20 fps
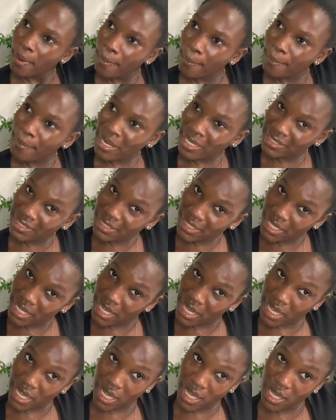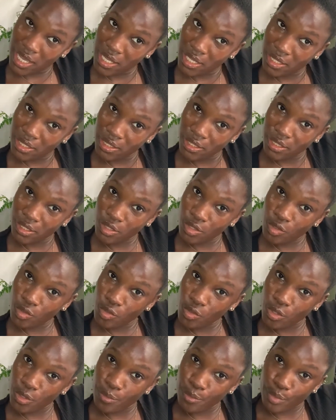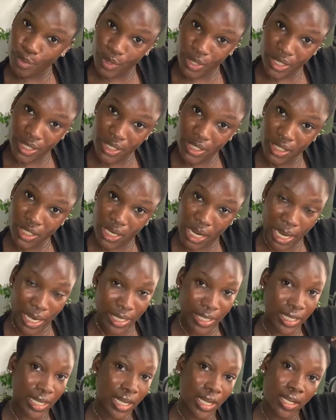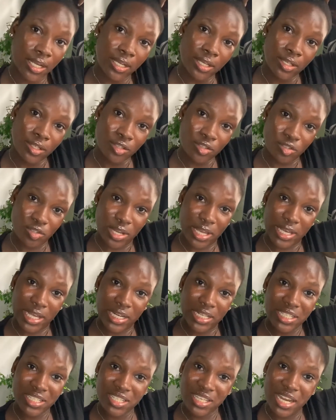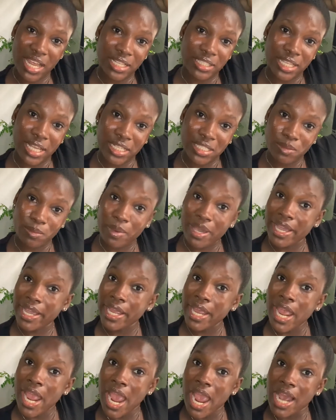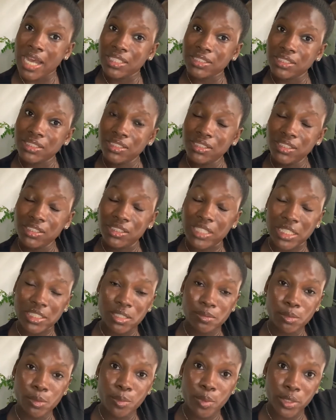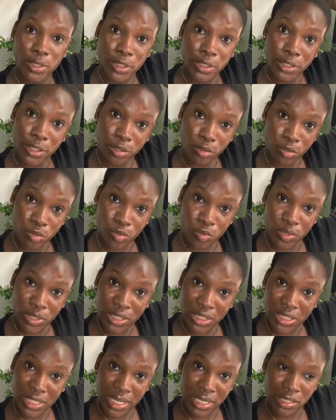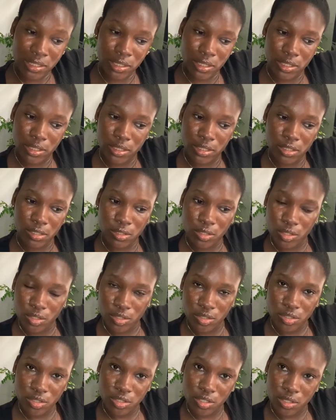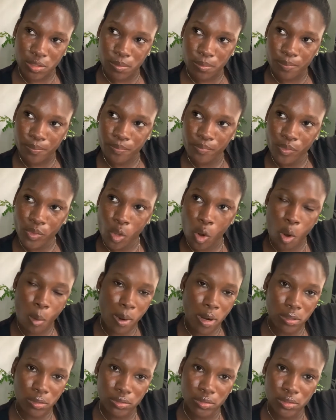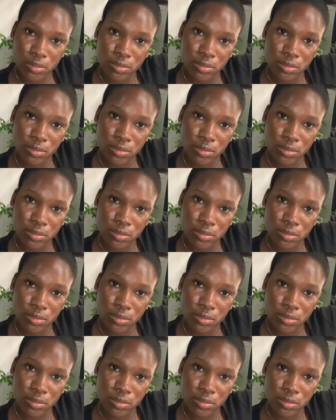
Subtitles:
mat hair into a braid kinda, so that I can easily attach my detachable ponytail to it, and then it doesn't come out.